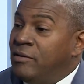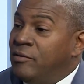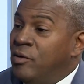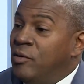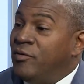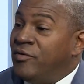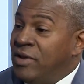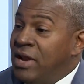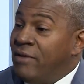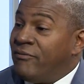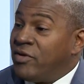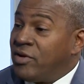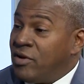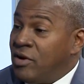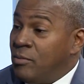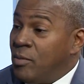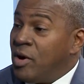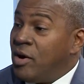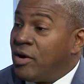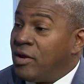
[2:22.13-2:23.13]
who was an
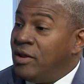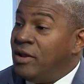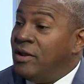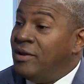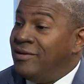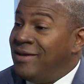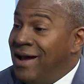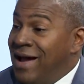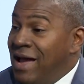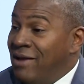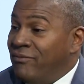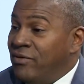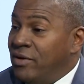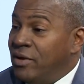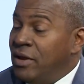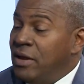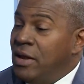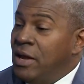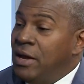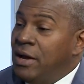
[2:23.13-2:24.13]
African American in
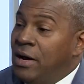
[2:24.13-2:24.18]
diving.